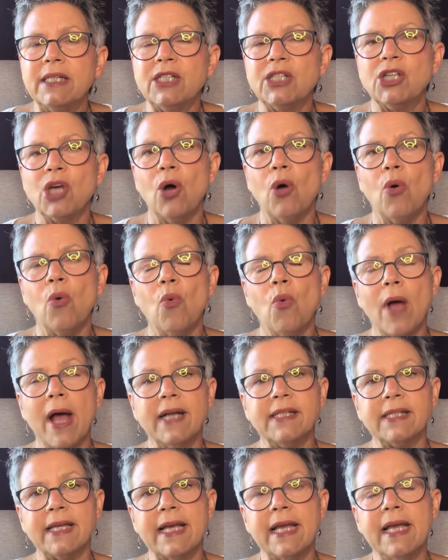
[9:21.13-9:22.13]
So
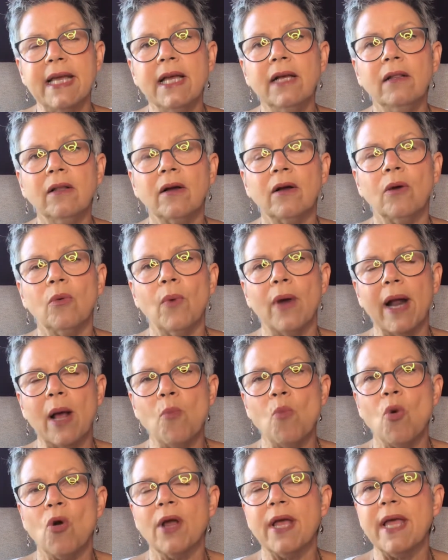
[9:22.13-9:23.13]
as a healer, when
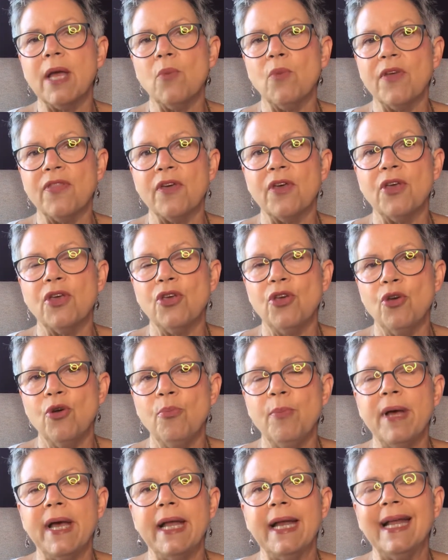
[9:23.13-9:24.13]
I'm working with a
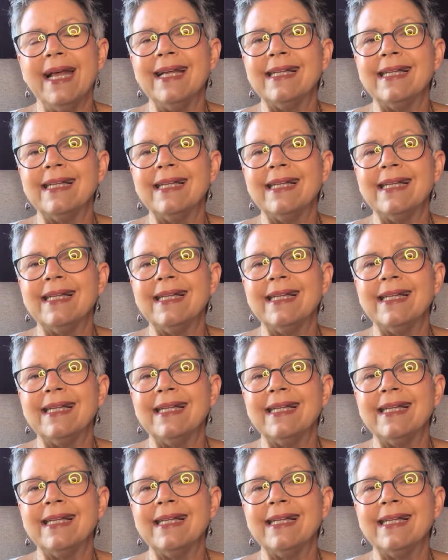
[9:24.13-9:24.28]
human,